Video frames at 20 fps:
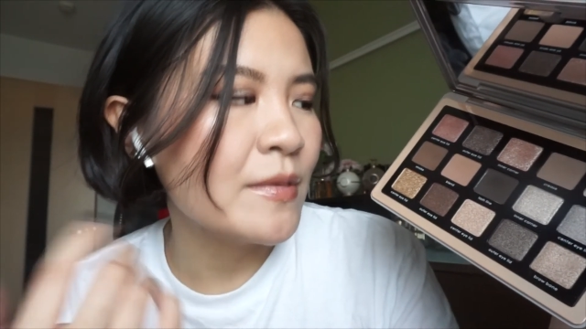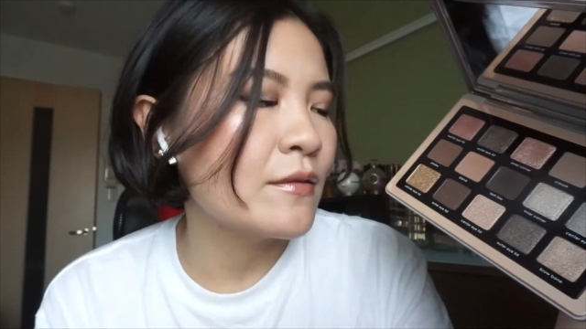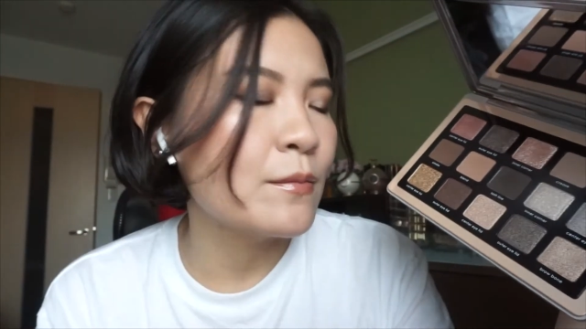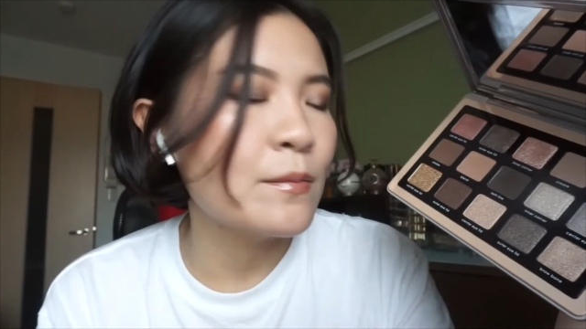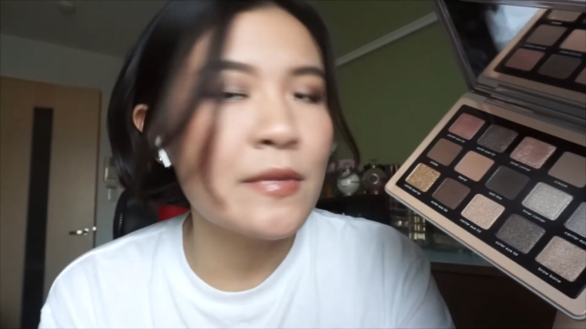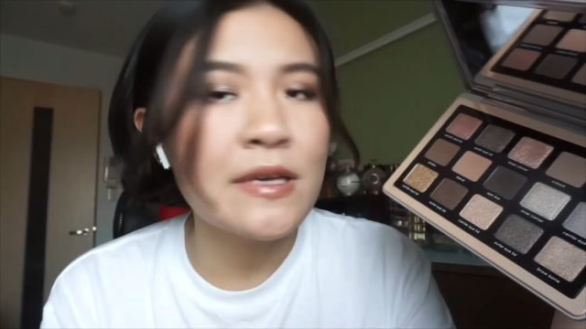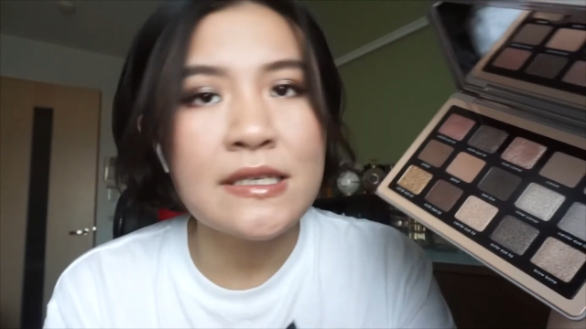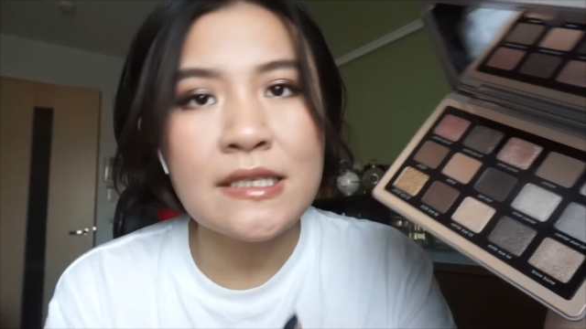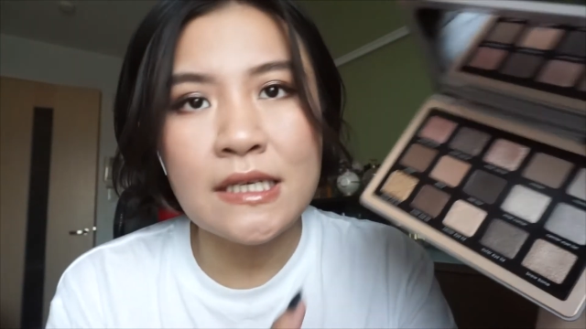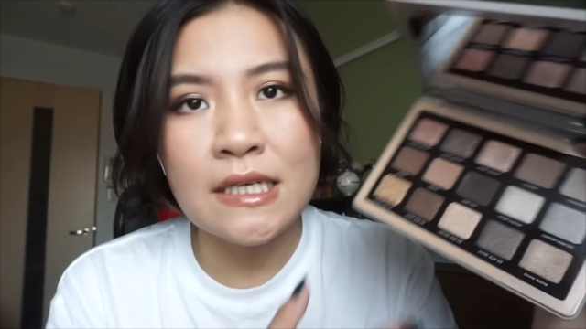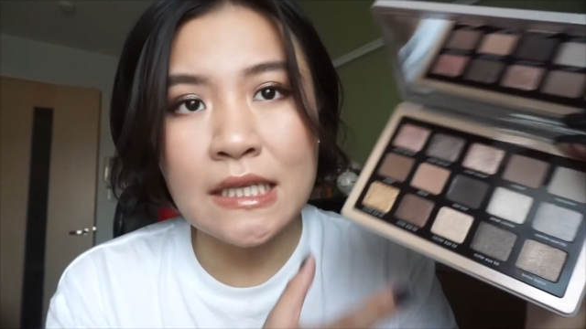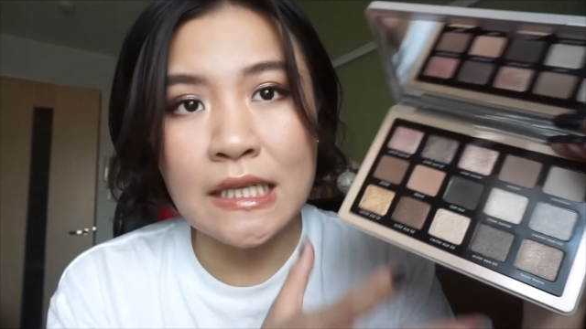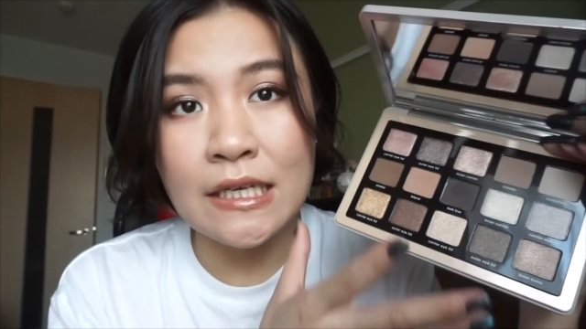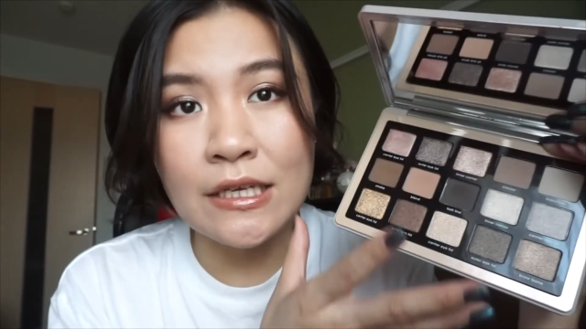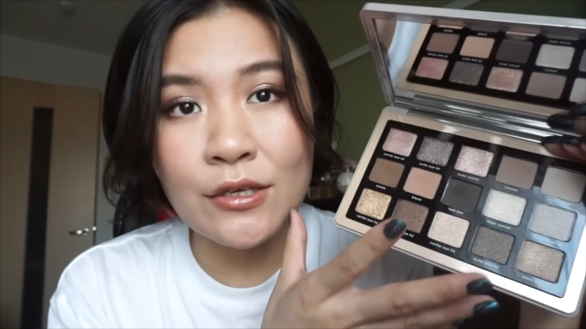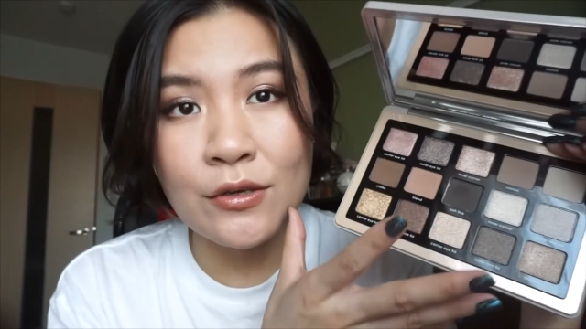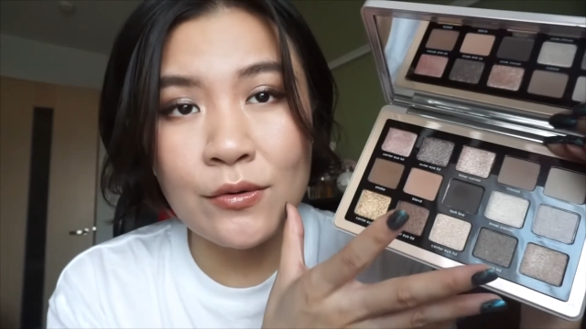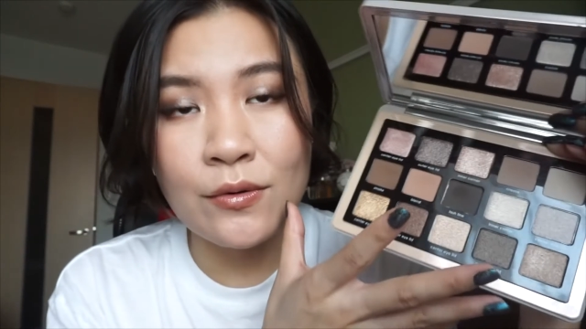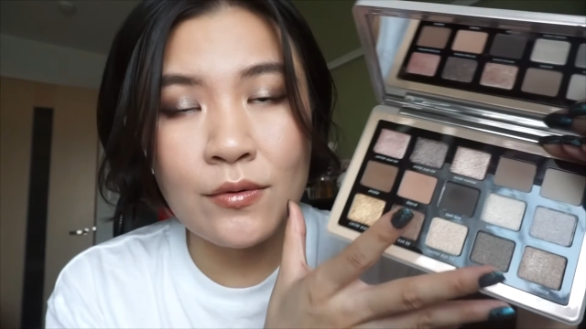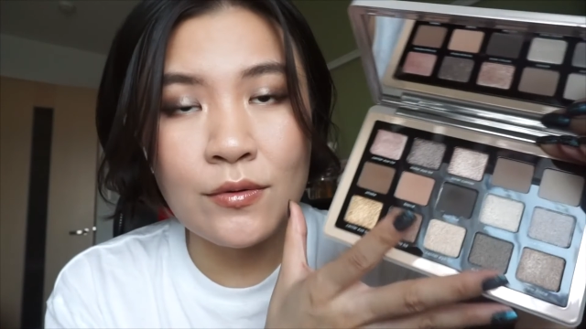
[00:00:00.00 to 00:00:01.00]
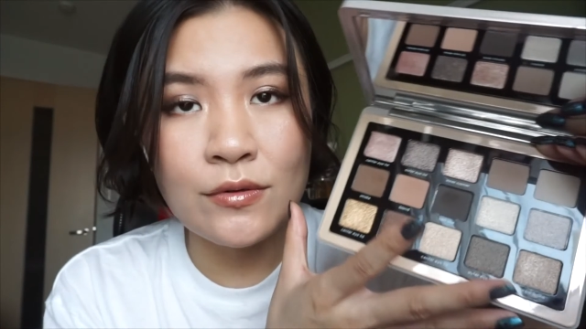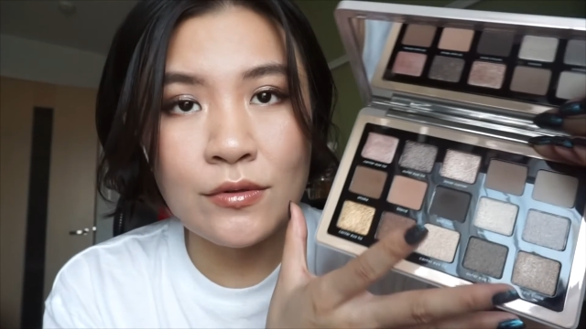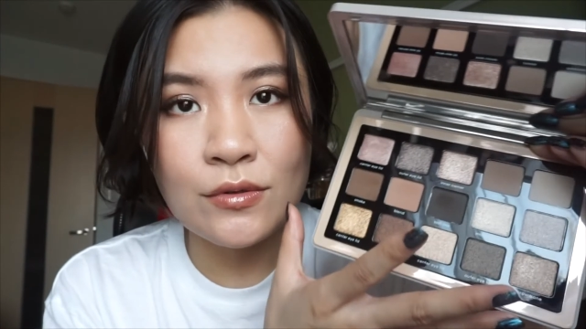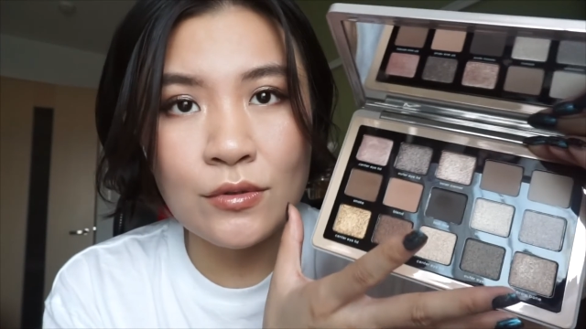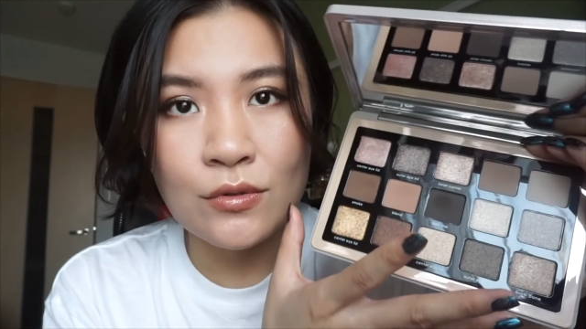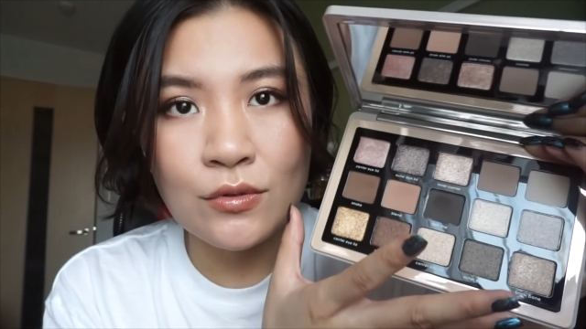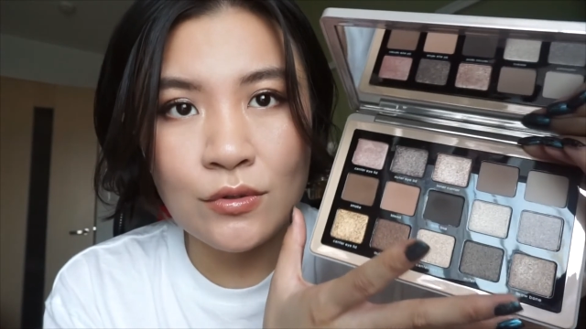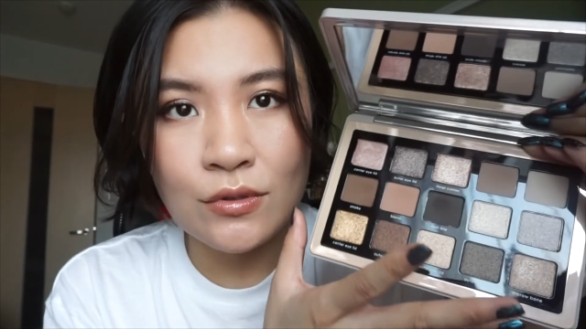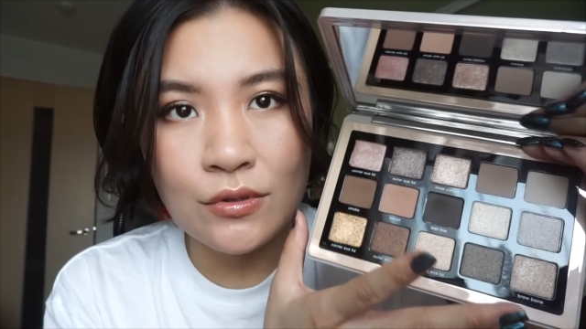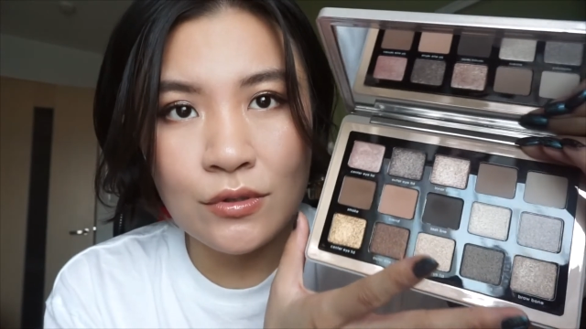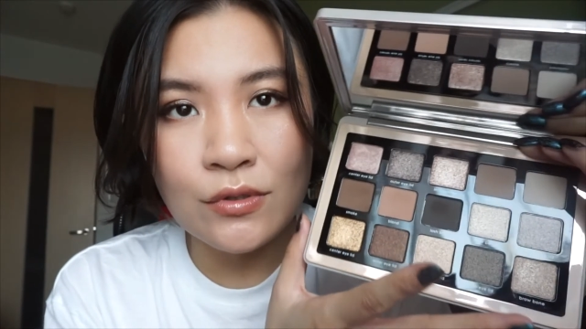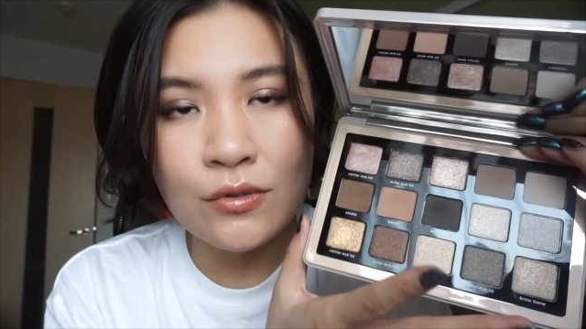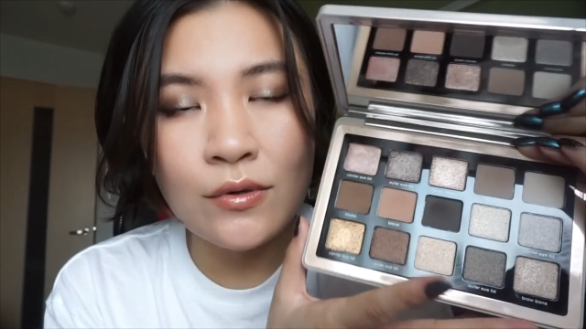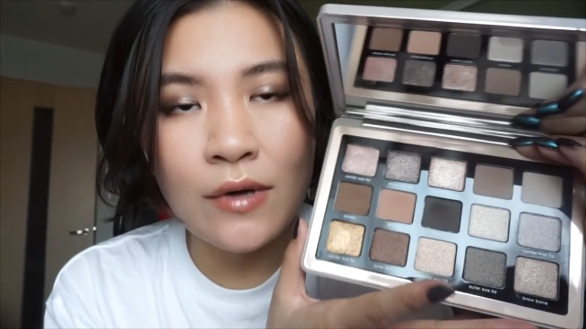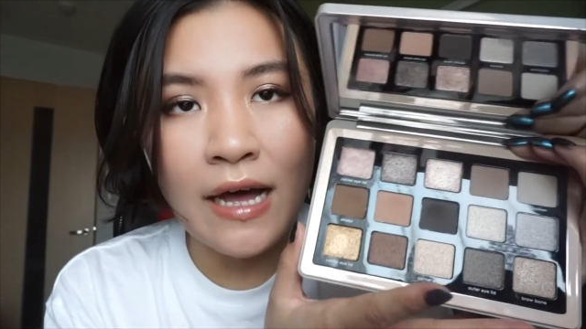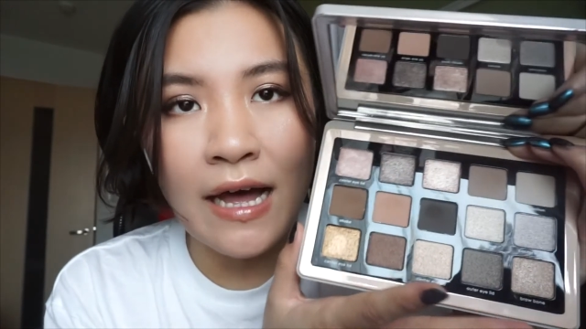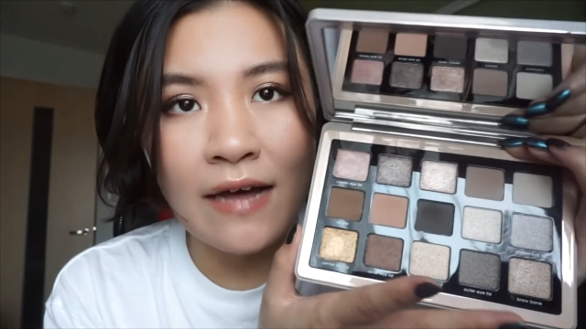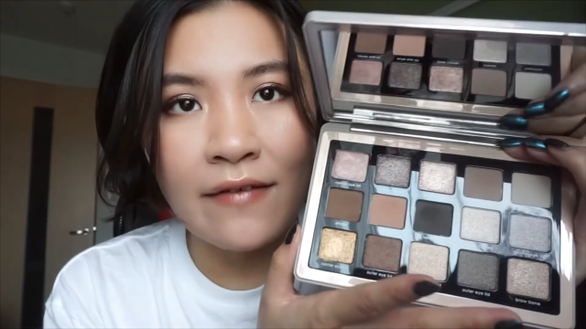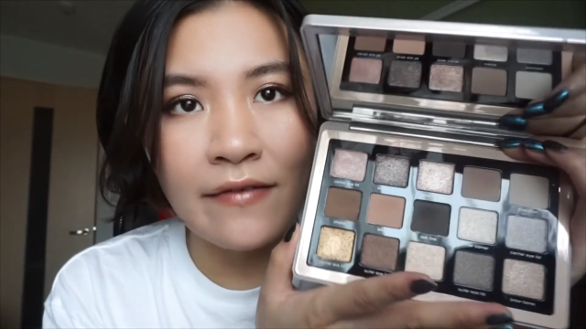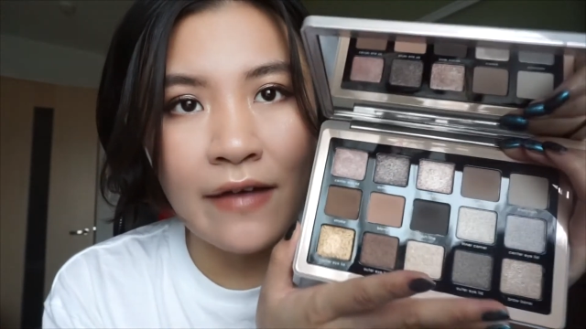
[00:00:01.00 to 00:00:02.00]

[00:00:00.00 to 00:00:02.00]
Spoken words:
Basically, you do have